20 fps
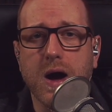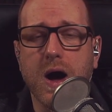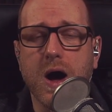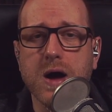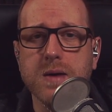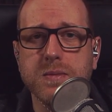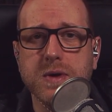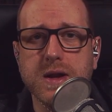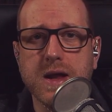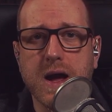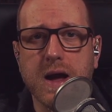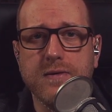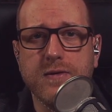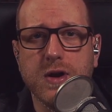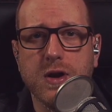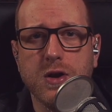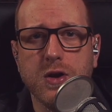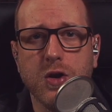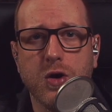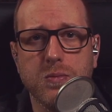I'm going to have a
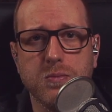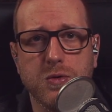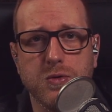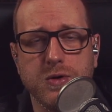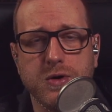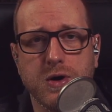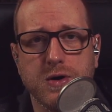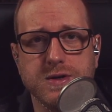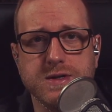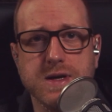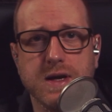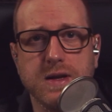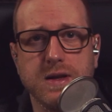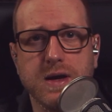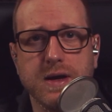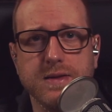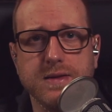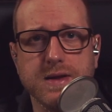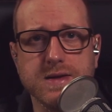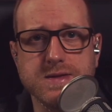lot more content
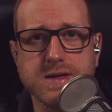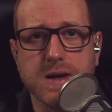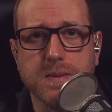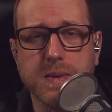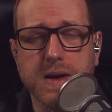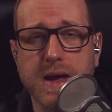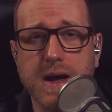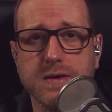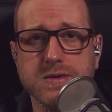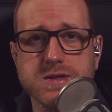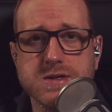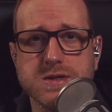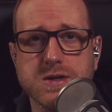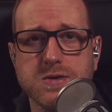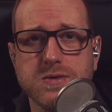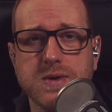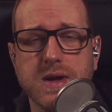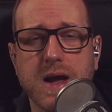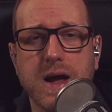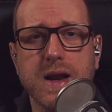like this coming out
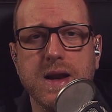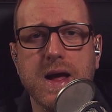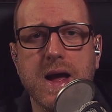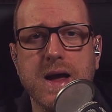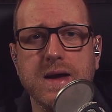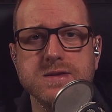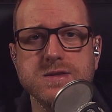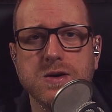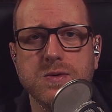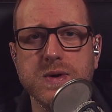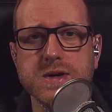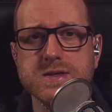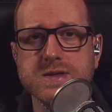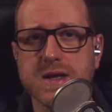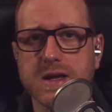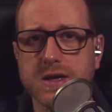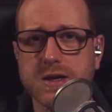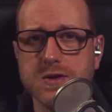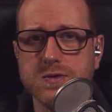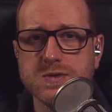soon, and as always,
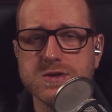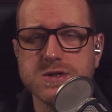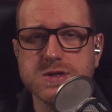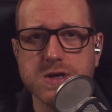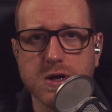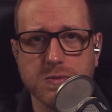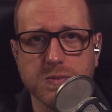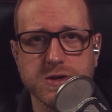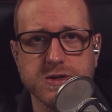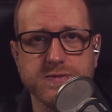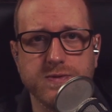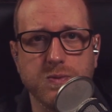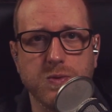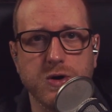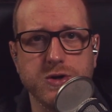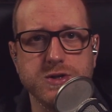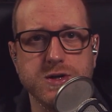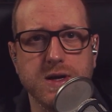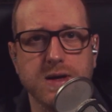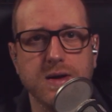thank you so much for
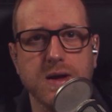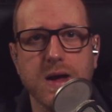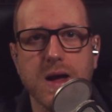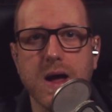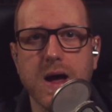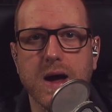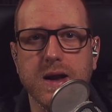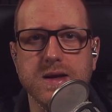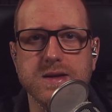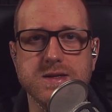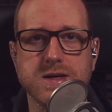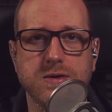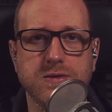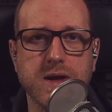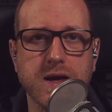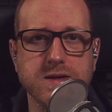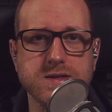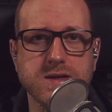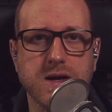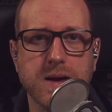watching, and until
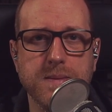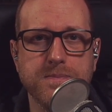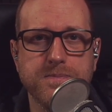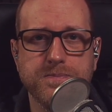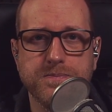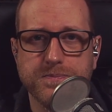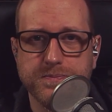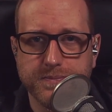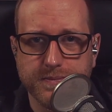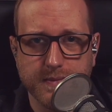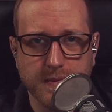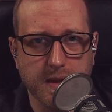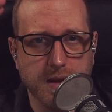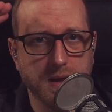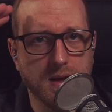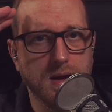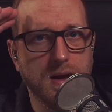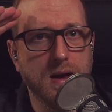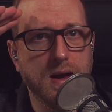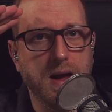next time,
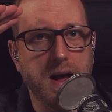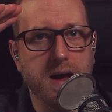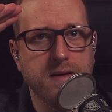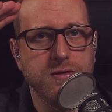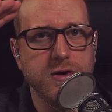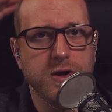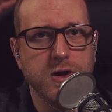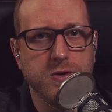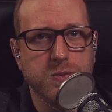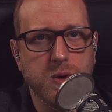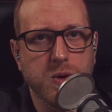have a good